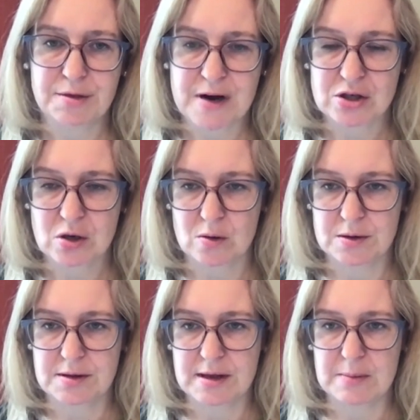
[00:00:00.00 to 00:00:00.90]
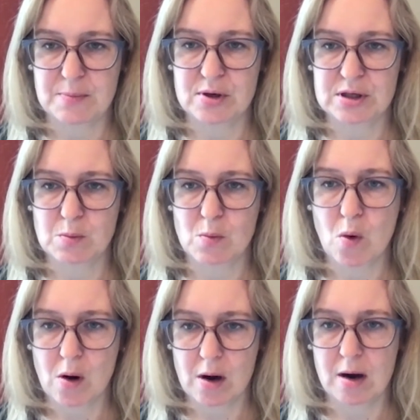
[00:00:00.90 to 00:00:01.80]
threshold that puts
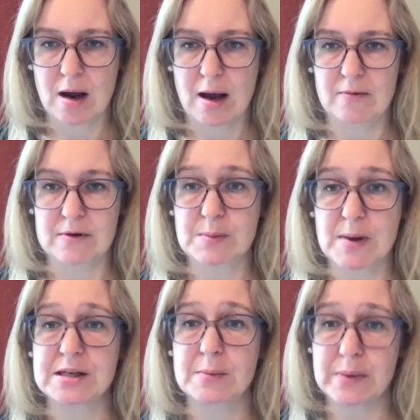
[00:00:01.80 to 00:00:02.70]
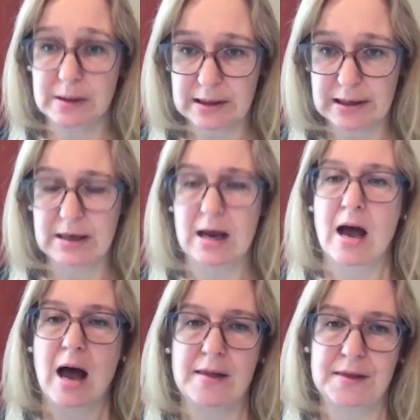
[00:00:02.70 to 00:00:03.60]
more uh, responsibility
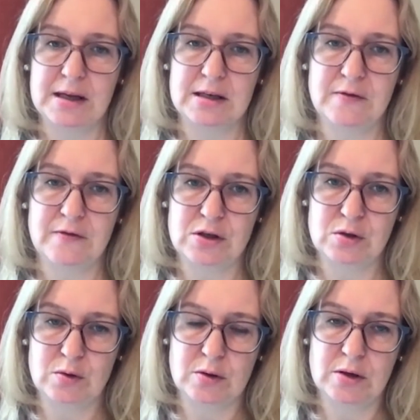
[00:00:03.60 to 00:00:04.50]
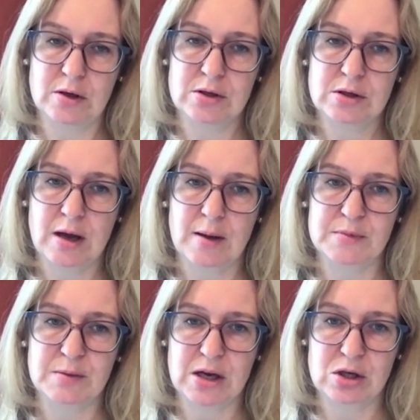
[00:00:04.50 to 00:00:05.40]
on the individual um,
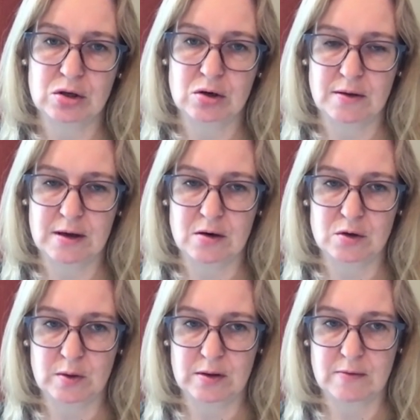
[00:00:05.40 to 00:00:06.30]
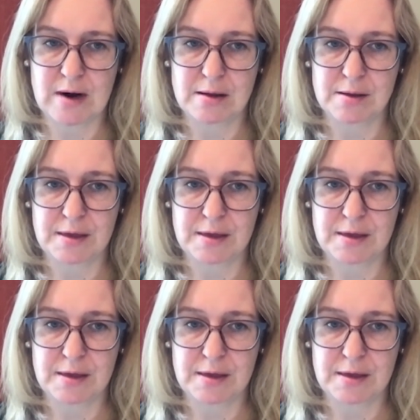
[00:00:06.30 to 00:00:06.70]
to make sure they are doing the right